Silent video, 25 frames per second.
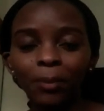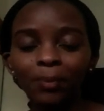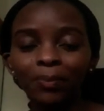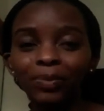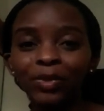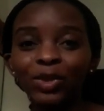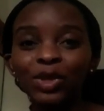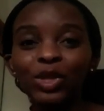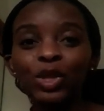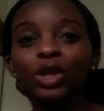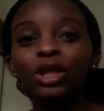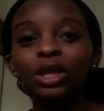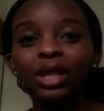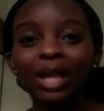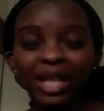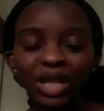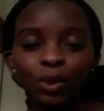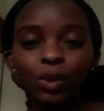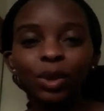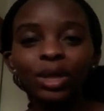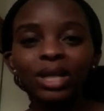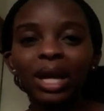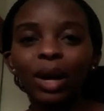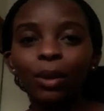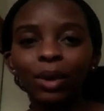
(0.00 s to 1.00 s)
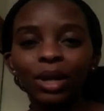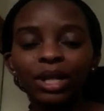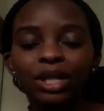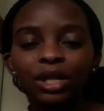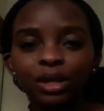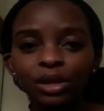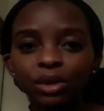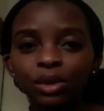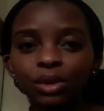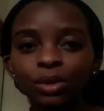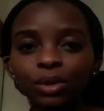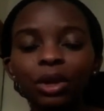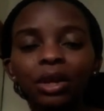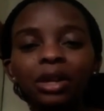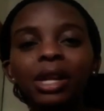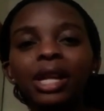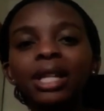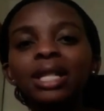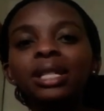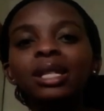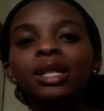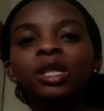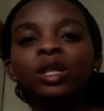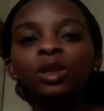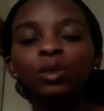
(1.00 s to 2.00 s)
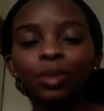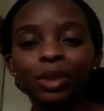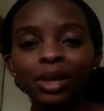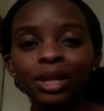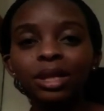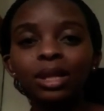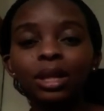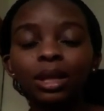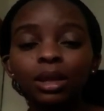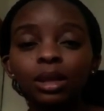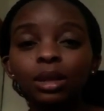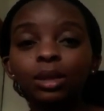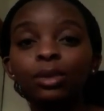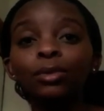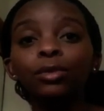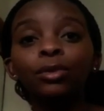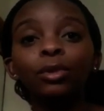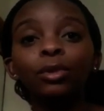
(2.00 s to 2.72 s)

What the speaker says: So that's what I wanted to do, creating spaces for